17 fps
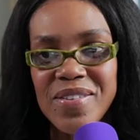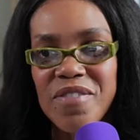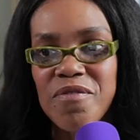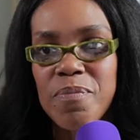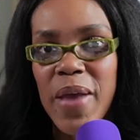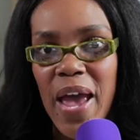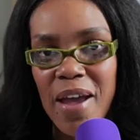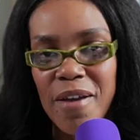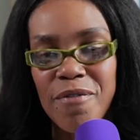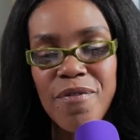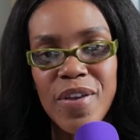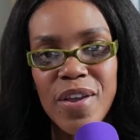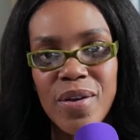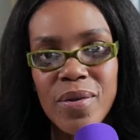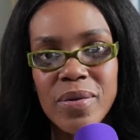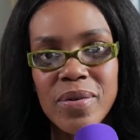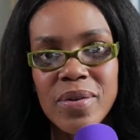
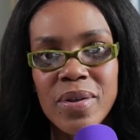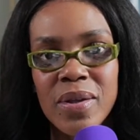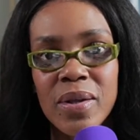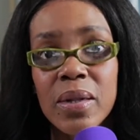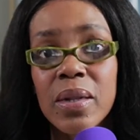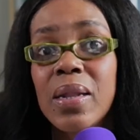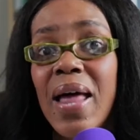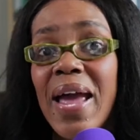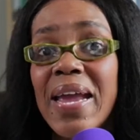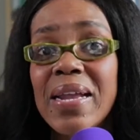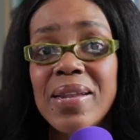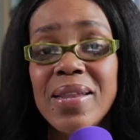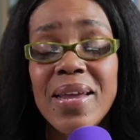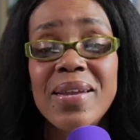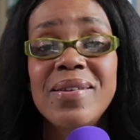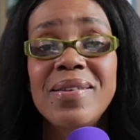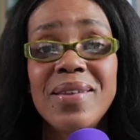backfield like
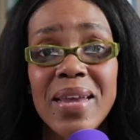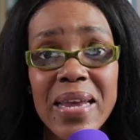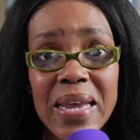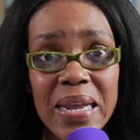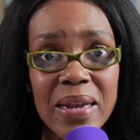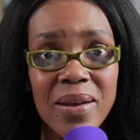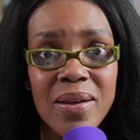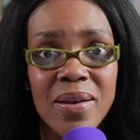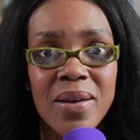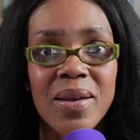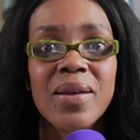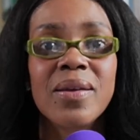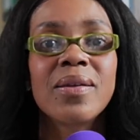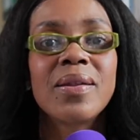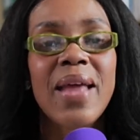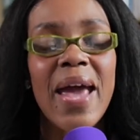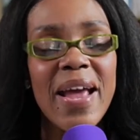they did
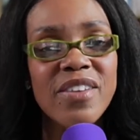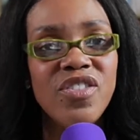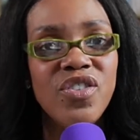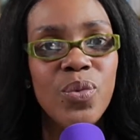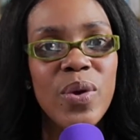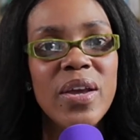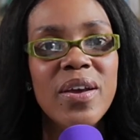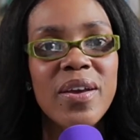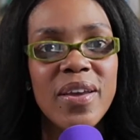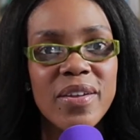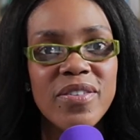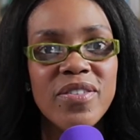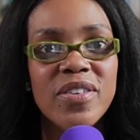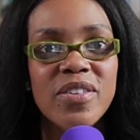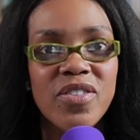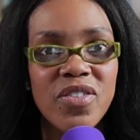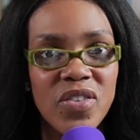last week against
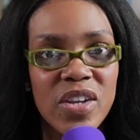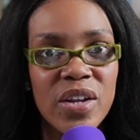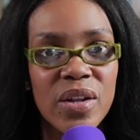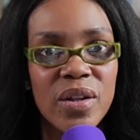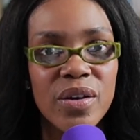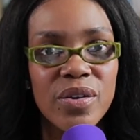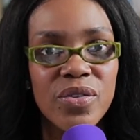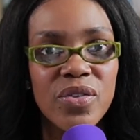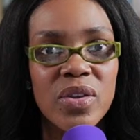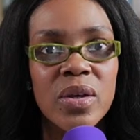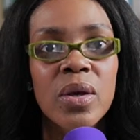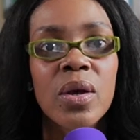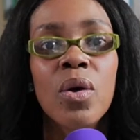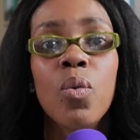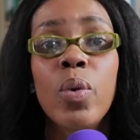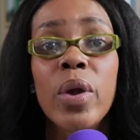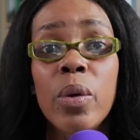the Steelers,
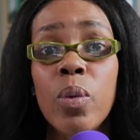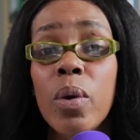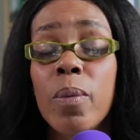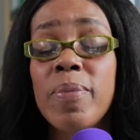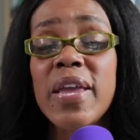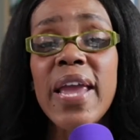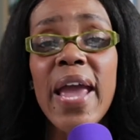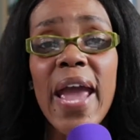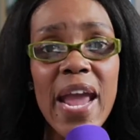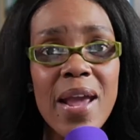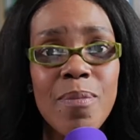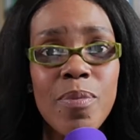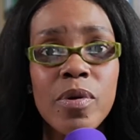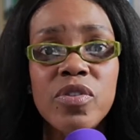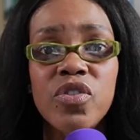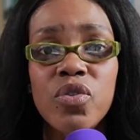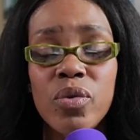we will be
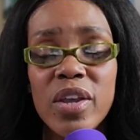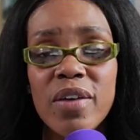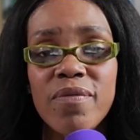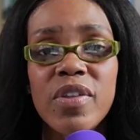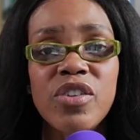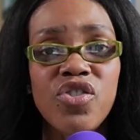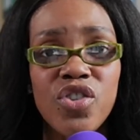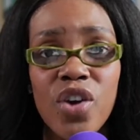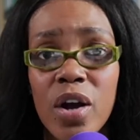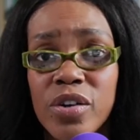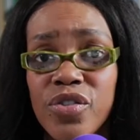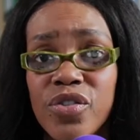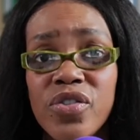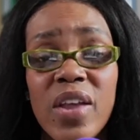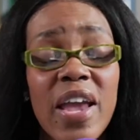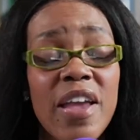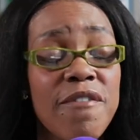able to give the
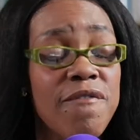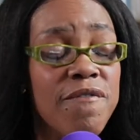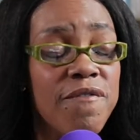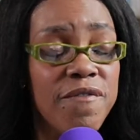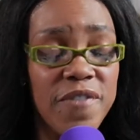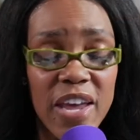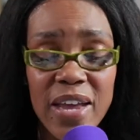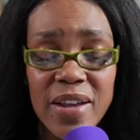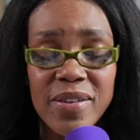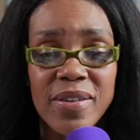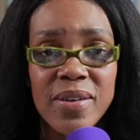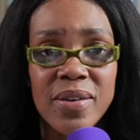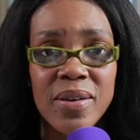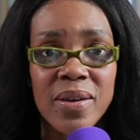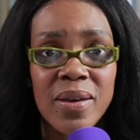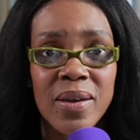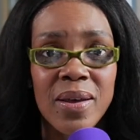Chargers a fit.
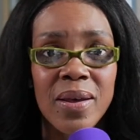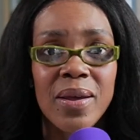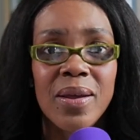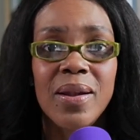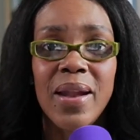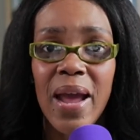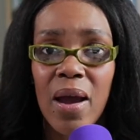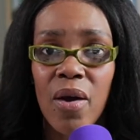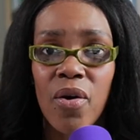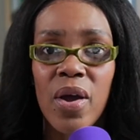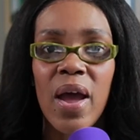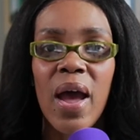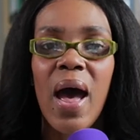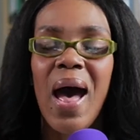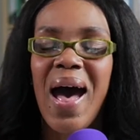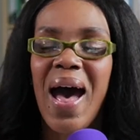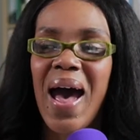Now,
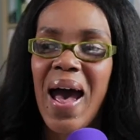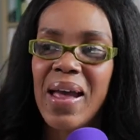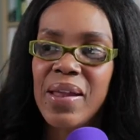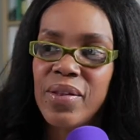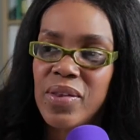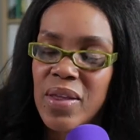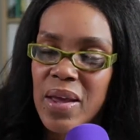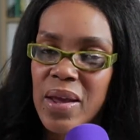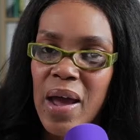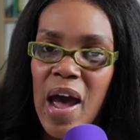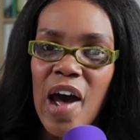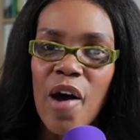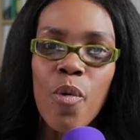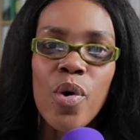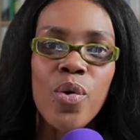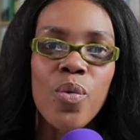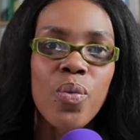I think
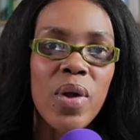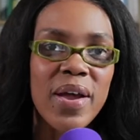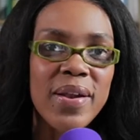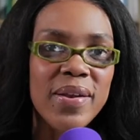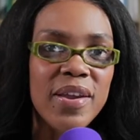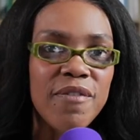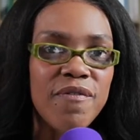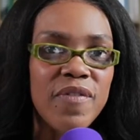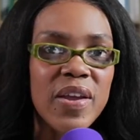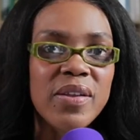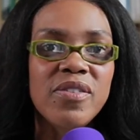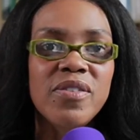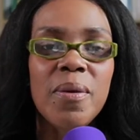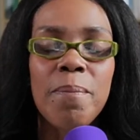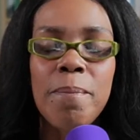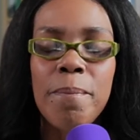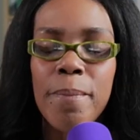our run defense
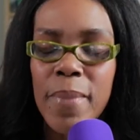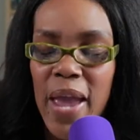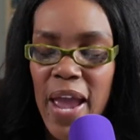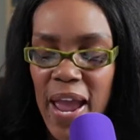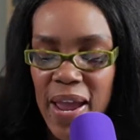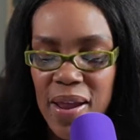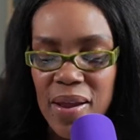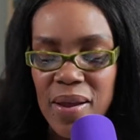may